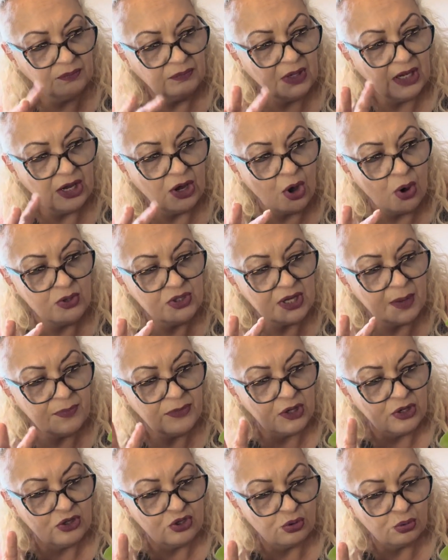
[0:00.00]
It goes up
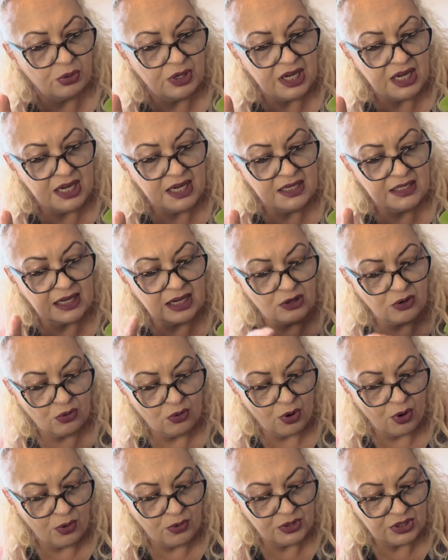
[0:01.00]
the trees and
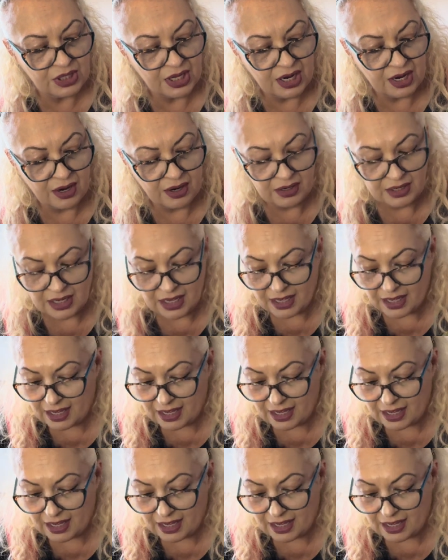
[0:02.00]
grows there.